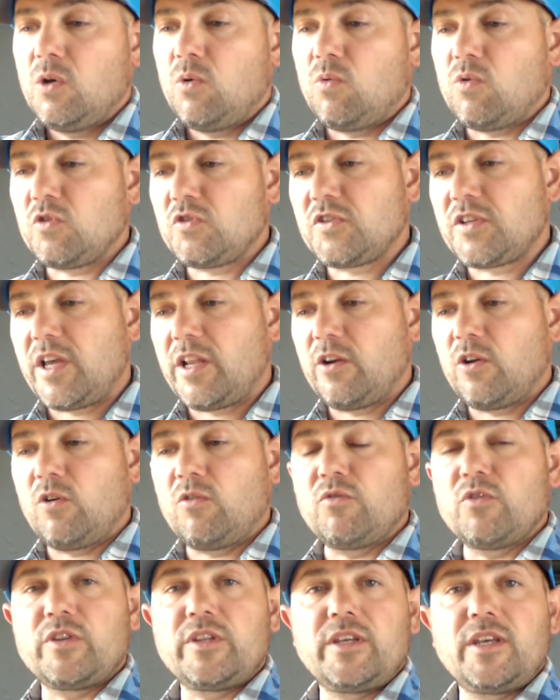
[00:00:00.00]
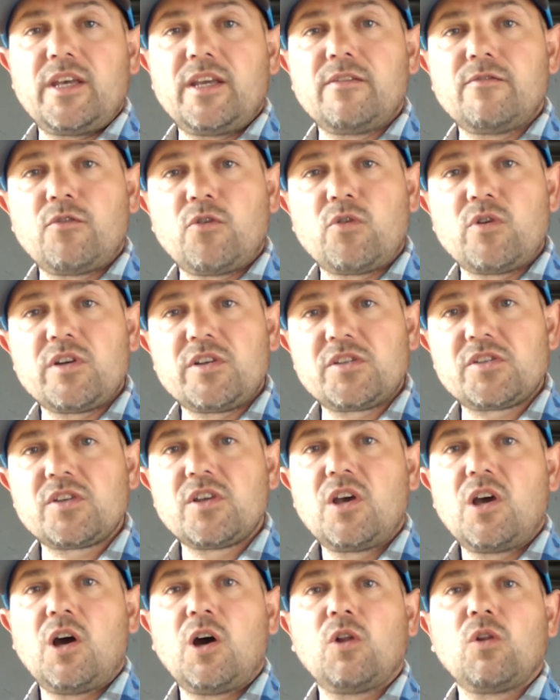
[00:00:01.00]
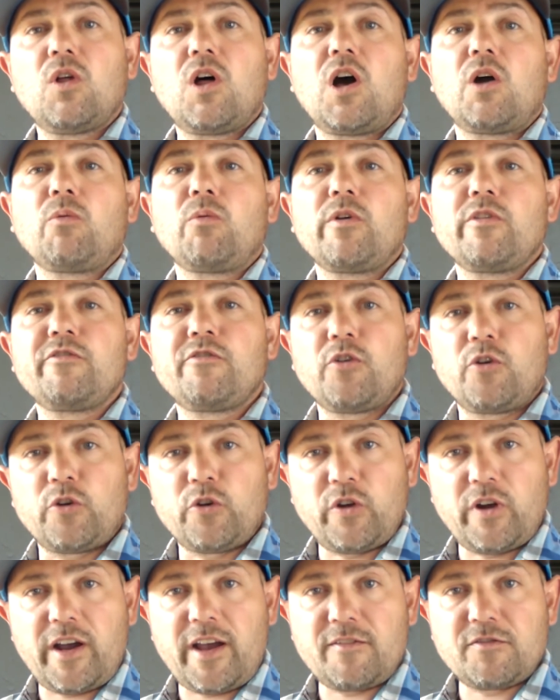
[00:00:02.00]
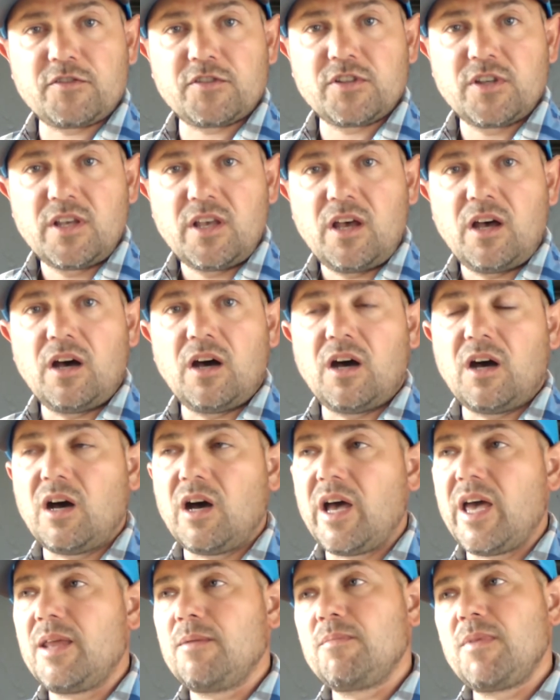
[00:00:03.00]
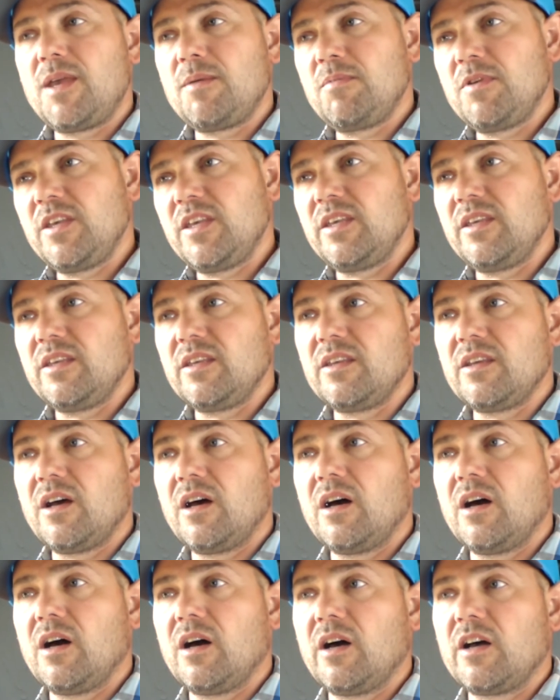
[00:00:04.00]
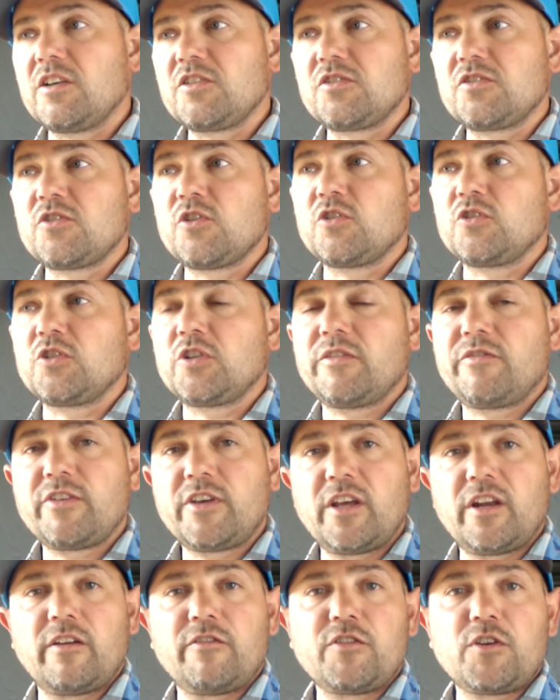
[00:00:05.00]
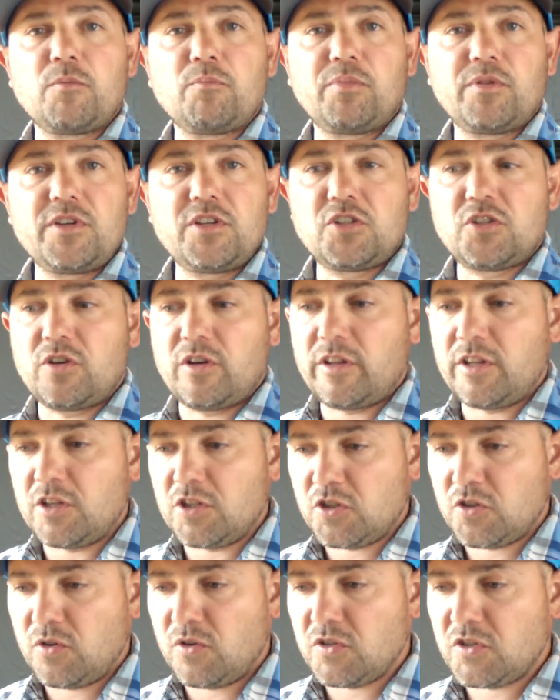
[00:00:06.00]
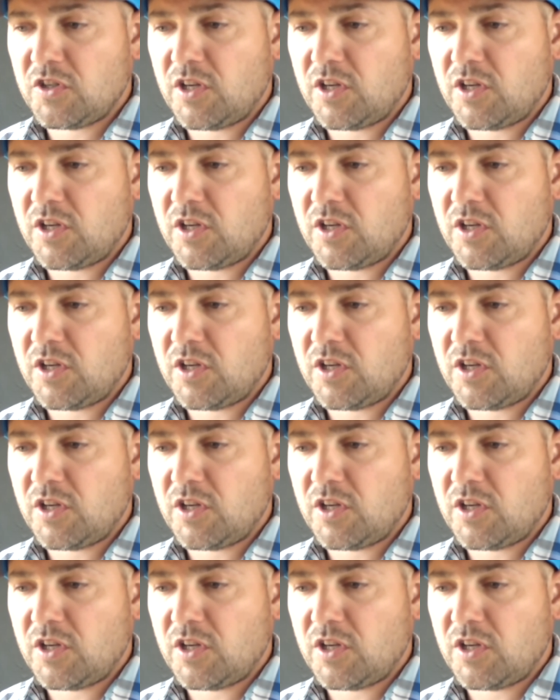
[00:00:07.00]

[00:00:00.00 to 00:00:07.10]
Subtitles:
We'll send over the invoice along with photographs and maybe a certificate of completion to the insurance